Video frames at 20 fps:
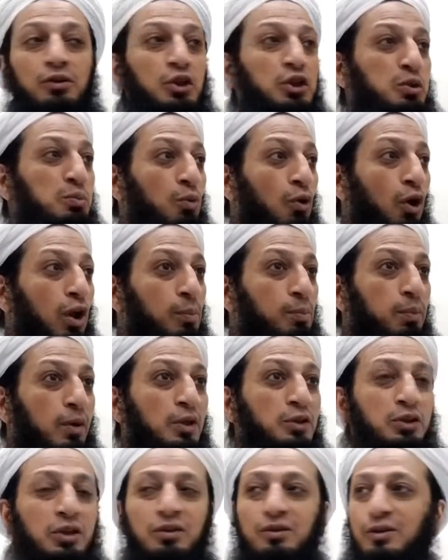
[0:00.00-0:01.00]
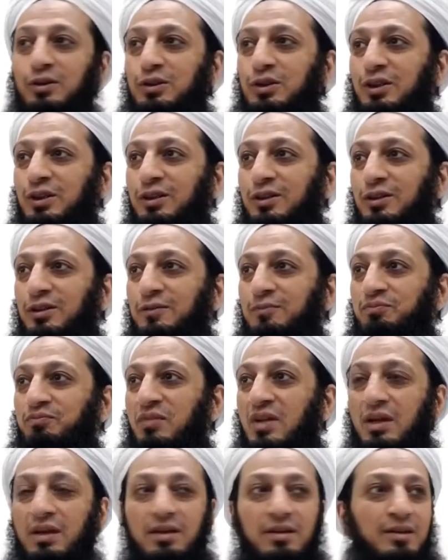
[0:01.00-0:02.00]
the small particles
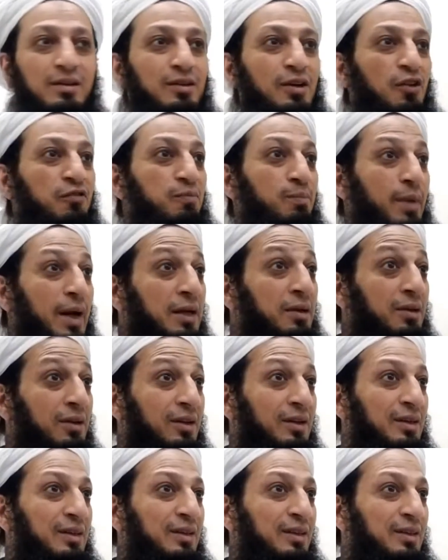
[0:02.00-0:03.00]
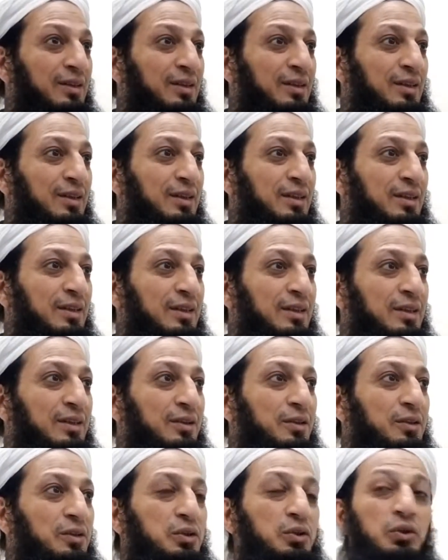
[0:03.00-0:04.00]
of metal
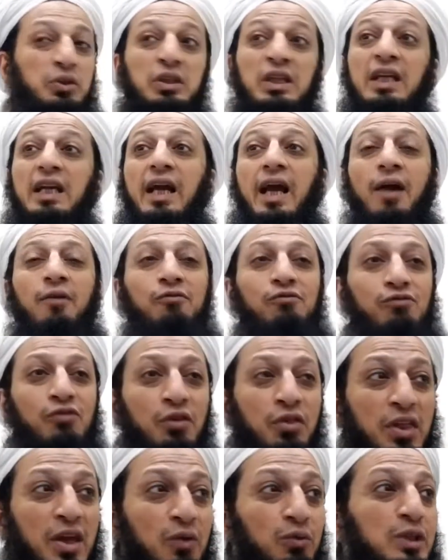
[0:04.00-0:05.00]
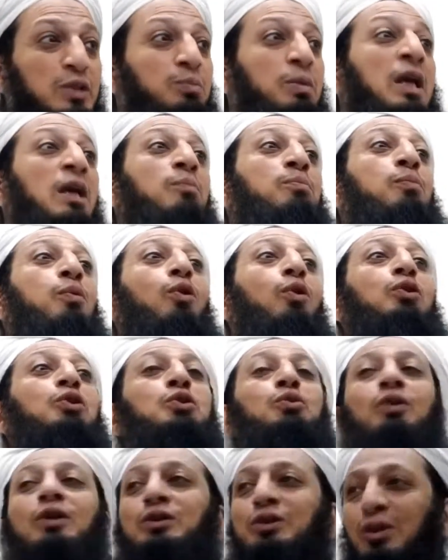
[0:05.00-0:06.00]
you see everything was being pulled
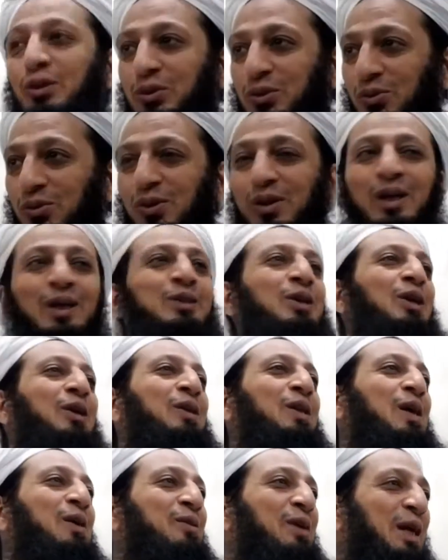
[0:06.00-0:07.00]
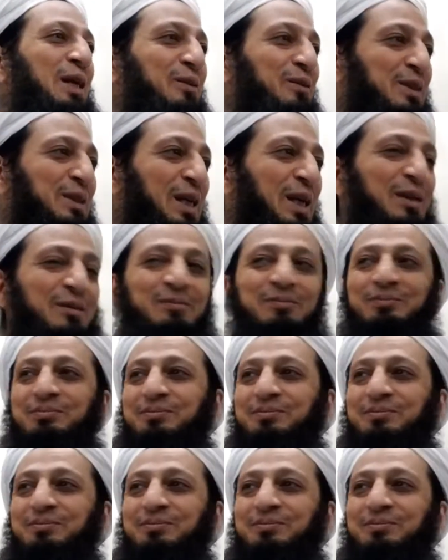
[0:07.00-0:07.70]
towards rasulullah sallallahu alaihi wasallam